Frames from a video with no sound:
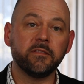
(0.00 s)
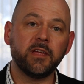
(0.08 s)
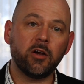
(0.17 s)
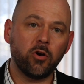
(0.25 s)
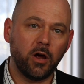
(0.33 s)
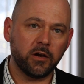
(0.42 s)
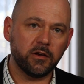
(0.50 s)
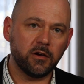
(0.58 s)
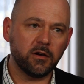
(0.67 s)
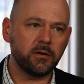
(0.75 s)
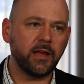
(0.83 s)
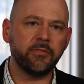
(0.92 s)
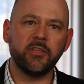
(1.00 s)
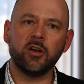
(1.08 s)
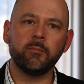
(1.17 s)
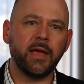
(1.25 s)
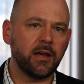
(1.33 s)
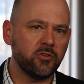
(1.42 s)
to their auditor and their
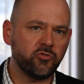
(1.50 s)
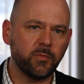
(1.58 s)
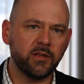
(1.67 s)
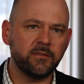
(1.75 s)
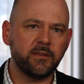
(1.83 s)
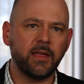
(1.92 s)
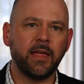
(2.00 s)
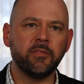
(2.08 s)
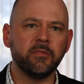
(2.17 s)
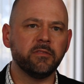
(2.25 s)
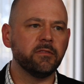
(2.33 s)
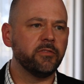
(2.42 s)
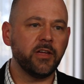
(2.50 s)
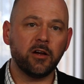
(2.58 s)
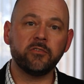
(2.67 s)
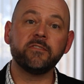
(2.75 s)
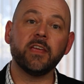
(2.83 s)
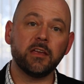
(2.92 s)
management and
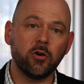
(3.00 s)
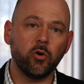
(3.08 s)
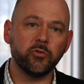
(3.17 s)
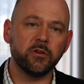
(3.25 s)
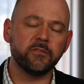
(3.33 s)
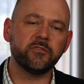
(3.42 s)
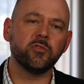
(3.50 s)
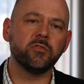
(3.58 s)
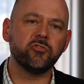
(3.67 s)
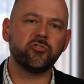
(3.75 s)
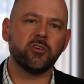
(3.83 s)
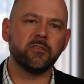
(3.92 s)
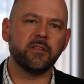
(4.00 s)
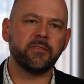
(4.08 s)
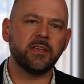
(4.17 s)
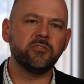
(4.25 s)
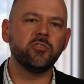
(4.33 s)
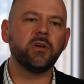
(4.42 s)
their stakeholders to ensure that
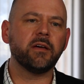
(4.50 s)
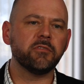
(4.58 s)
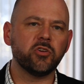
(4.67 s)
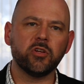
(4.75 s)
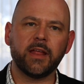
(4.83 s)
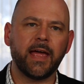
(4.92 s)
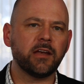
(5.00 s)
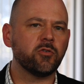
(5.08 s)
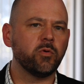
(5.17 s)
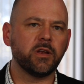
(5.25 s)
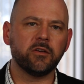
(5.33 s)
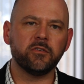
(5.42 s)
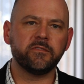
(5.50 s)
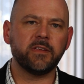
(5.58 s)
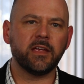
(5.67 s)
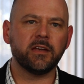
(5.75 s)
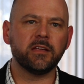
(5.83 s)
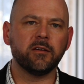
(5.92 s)
they do have a good, adequate
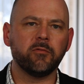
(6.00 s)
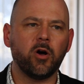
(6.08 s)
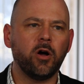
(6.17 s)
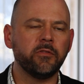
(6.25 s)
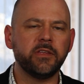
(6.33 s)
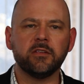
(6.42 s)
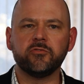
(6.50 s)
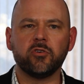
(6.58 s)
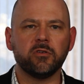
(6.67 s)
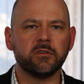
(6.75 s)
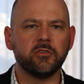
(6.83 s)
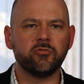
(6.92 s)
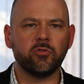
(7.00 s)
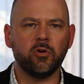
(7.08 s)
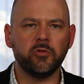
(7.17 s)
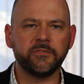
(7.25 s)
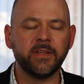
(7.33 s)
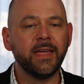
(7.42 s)
understanding of all the internal
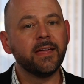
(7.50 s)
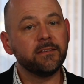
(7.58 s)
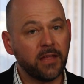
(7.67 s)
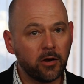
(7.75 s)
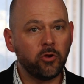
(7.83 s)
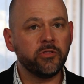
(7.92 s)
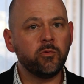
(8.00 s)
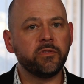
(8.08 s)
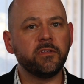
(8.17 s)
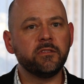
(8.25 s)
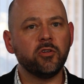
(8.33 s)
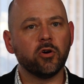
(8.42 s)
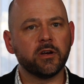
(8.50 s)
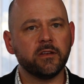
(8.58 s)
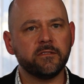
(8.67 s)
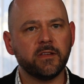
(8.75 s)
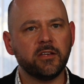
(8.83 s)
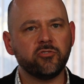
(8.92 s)
controls, not only within the
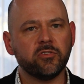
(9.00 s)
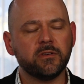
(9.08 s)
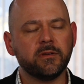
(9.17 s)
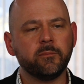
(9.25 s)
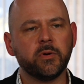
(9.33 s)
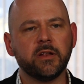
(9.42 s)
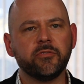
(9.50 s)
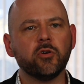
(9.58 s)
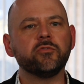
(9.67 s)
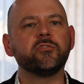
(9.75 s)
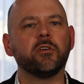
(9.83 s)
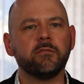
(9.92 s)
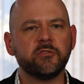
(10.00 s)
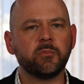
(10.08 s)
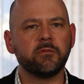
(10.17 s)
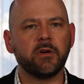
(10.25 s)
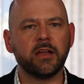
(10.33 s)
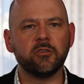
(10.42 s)
organization, but at those service
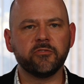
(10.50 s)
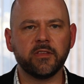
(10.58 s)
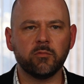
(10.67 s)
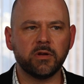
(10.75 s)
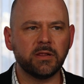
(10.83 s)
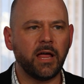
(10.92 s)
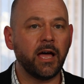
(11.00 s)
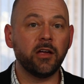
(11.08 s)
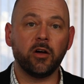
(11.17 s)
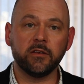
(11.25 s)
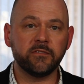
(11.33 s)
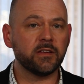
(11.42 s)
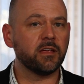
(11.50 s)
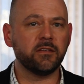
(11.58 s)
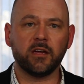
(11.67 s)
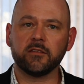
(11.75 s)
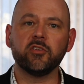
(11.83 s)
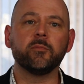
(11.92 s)
providers they rely on to
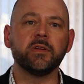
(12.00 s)
conduct their